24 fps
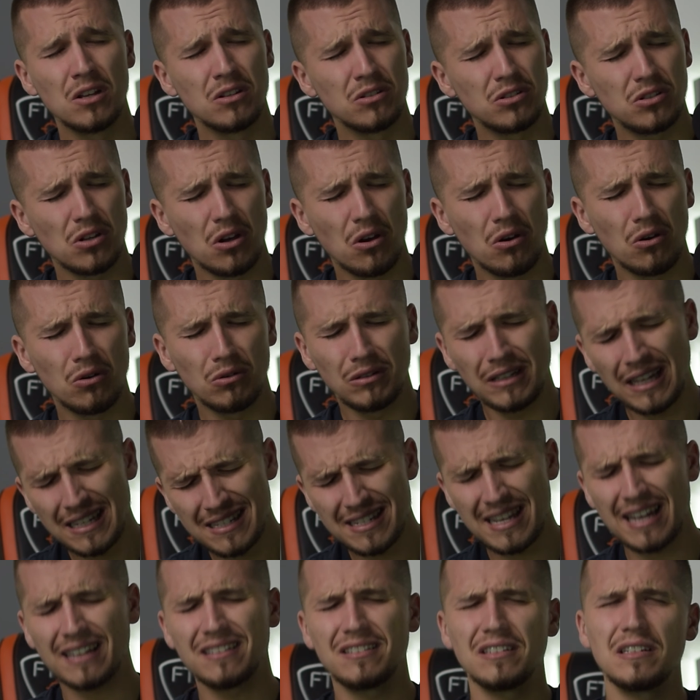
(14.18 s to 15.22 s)
So let's
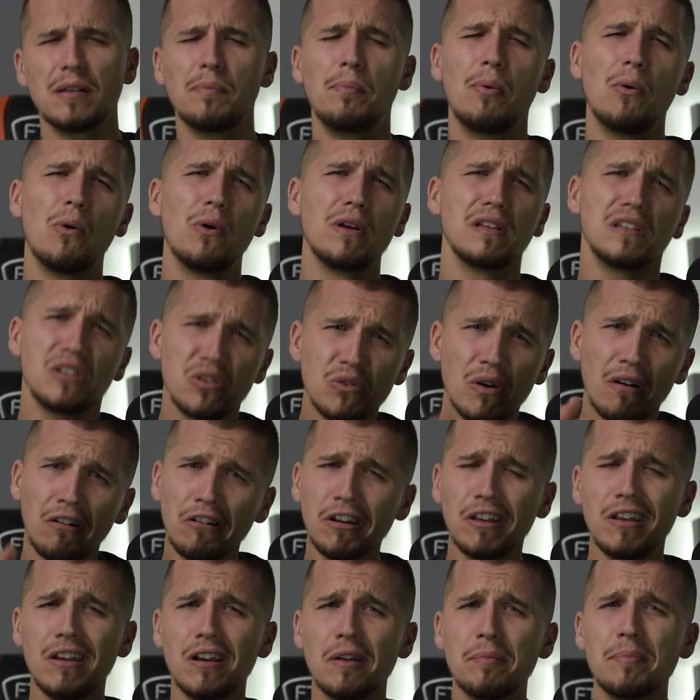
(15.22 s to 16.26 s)
get to the point. You are
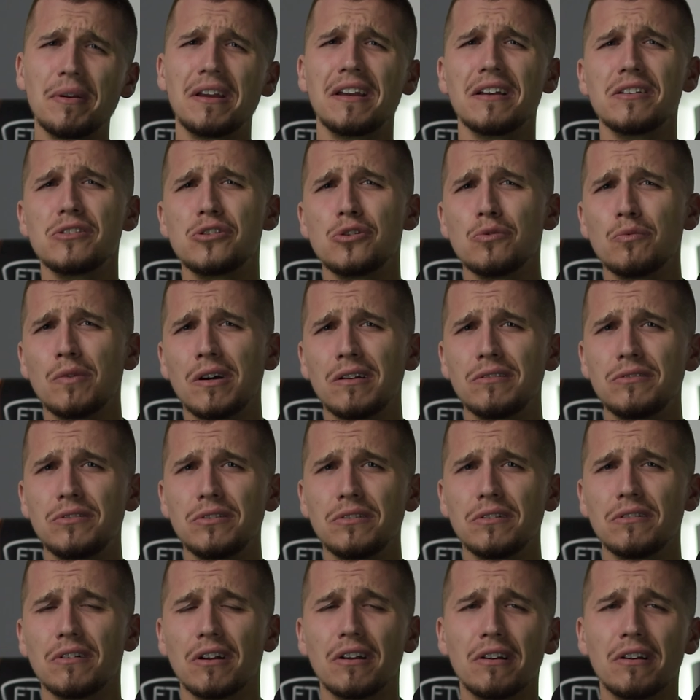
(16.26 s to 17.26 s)
here because you want to